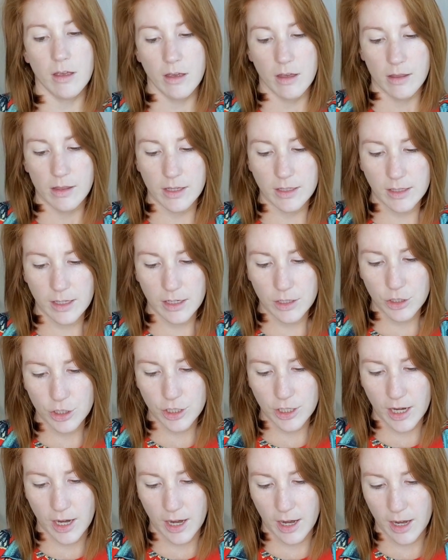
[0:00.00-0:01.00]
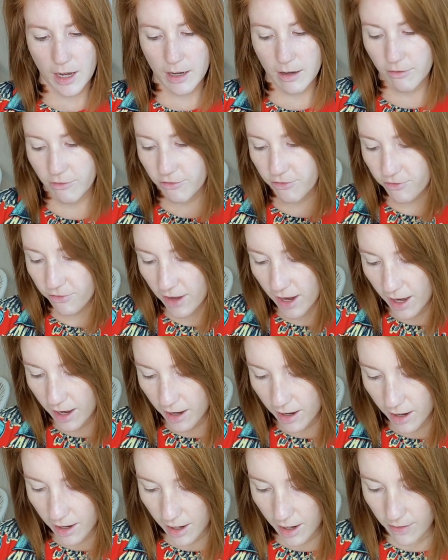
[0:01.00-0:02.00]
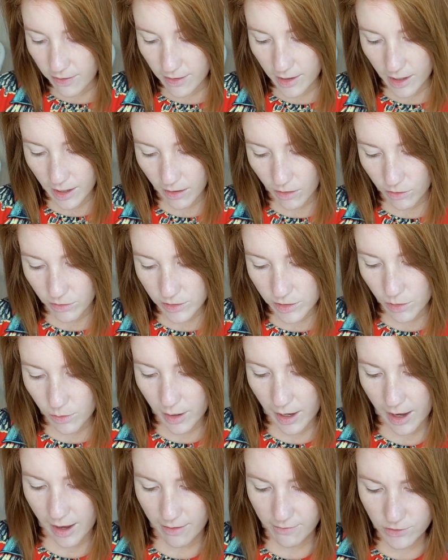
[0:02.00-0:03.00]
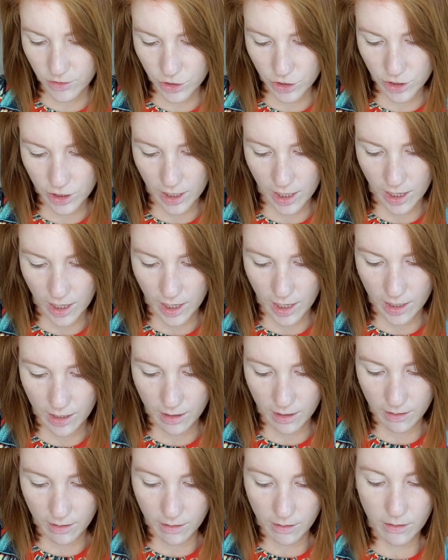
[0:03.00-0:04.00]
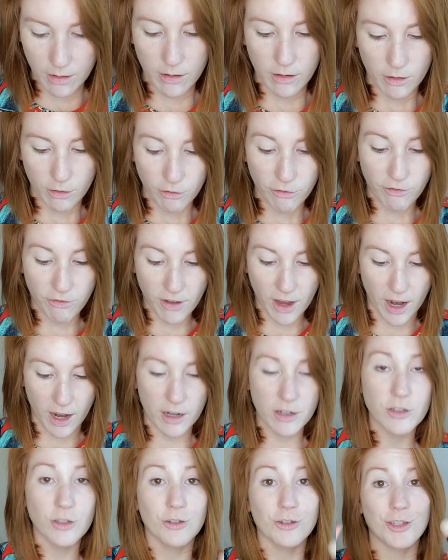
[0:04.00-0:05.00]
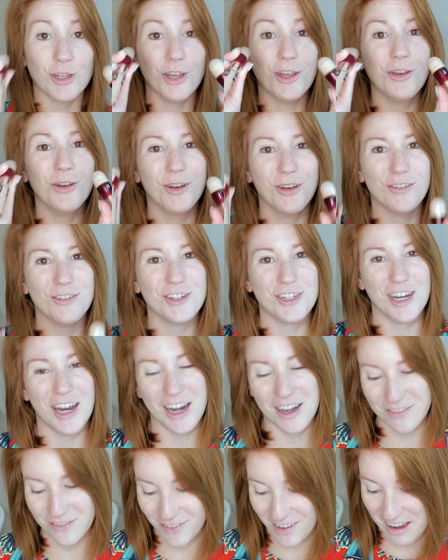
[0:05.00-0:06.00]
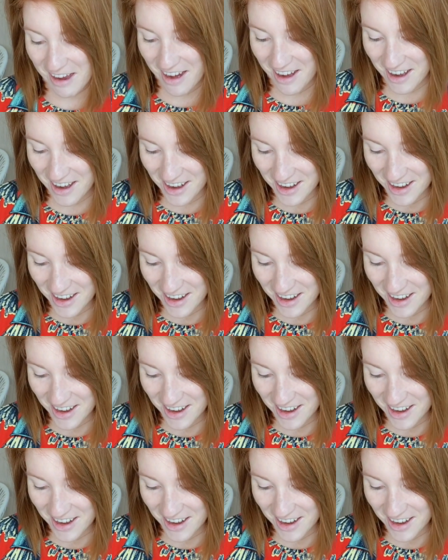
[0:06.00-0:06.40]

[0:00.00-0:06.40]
This is shade Fair, and then I also have shade Fair, so 2 of shade Fair.